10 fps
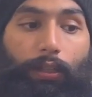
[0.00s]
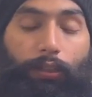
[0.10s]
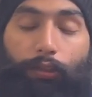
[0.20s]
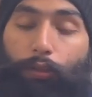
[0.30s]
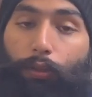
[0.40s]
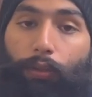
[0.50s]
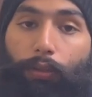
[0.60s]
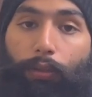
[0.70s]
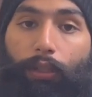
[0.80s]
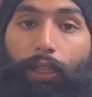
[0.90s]

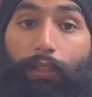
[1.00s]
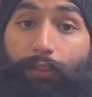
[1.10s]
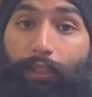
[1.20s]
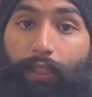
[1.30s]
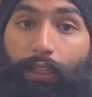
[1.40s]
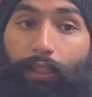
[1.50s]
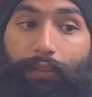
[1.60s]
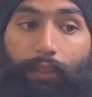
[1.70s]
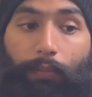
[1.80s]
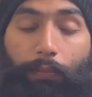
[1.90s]
So let us take an
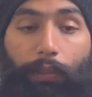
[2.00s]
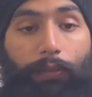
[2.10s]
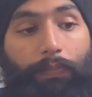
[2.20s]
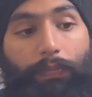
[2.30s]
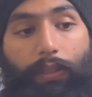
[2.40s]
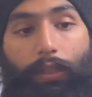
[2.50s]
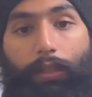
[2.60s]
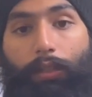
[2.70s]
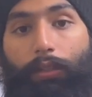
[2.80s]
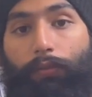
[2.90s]
example.
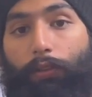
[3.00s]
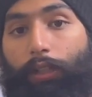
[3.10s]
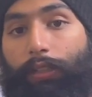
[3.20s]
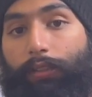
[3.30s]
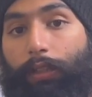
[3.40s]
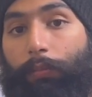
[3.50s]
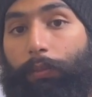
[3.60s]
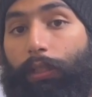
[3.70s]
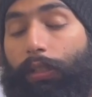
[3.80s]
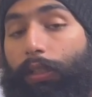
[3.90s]
For
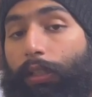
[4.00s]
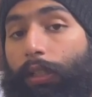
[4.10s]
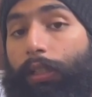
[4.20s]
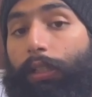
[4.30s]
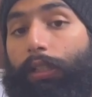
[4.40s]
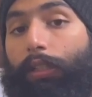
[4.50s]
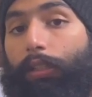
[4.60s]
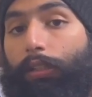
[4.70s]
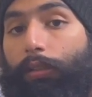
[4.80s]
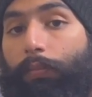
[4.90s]
example,
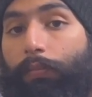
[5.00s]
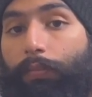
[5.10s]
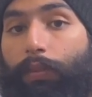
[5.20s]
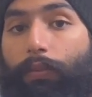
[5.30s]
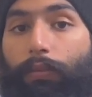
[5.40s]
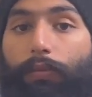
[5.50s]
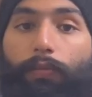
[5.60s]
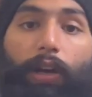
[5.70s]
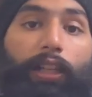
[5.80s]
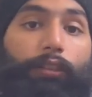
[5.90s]
uh,
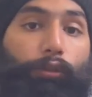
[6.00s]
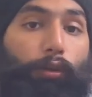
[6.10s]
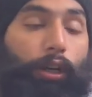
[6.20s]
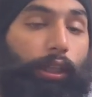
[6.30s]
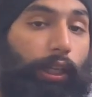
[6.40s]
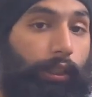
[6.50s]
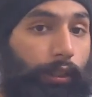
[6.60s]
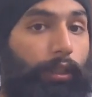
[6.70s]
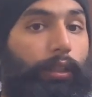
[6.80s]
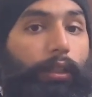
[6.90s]
while
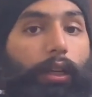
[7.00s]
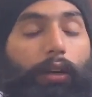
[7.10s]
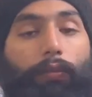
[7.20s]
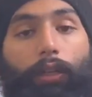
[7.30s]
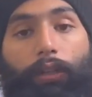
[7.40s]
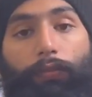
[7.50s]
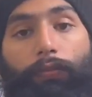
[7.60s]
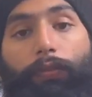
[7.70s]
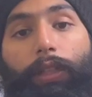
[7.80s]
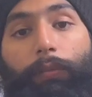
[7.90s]
squatting, our
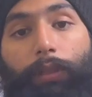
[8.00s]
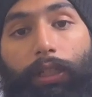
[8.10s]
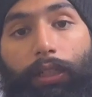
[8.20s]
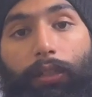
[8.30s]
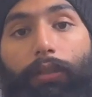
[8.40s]
femur